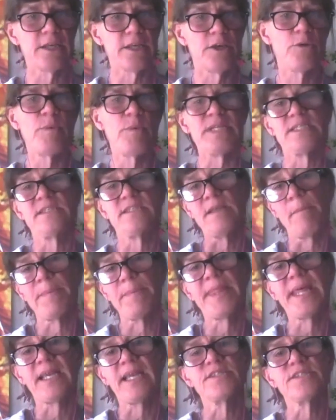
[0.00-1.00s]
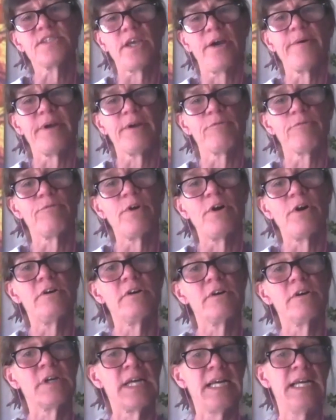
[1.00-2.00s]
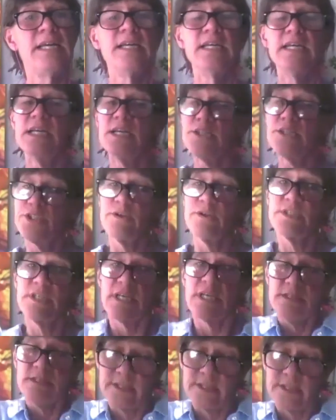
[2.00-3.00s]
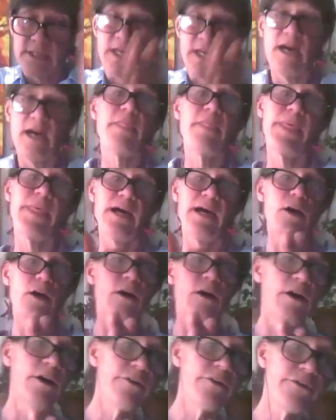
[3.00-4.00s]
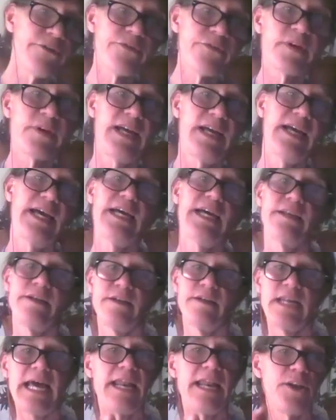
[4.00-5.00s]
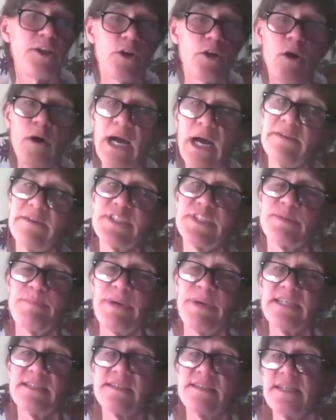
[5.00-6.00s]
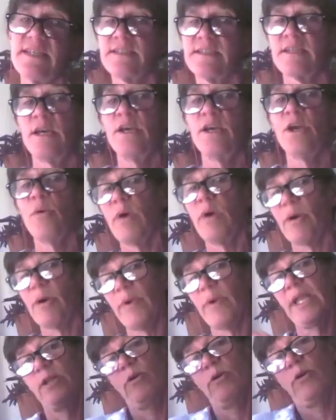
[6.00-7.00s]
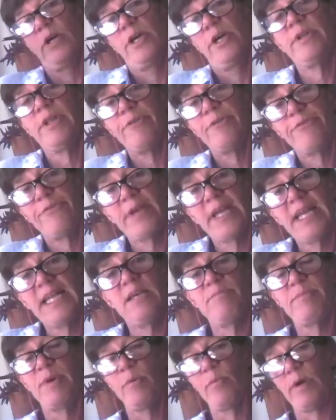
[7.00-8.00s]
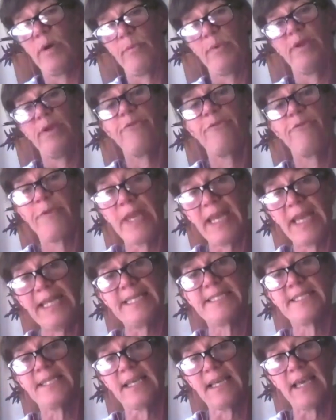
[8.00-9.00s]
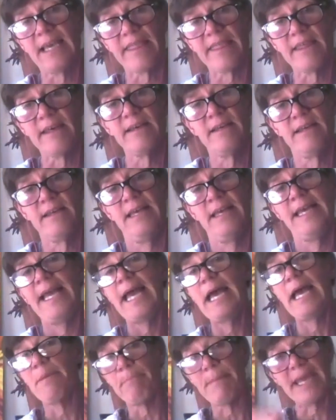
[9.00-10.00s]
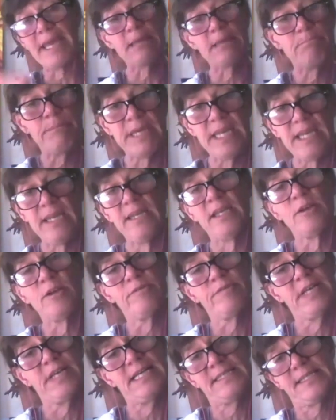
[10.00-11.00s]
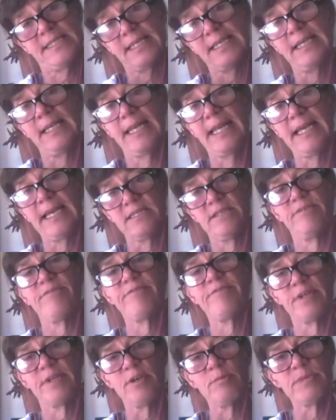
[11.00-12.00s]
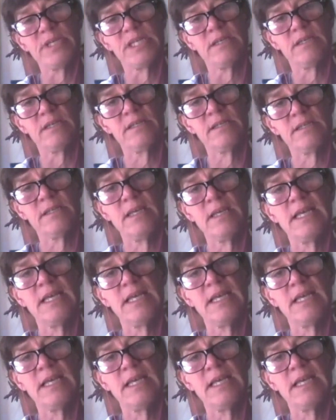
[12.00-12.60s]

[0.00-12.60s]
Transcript: you when something is going wrong so to, to cut that off and, and not have spaces where we not only feel it, but where we feel it together and make meaning of it as a collective phenomenon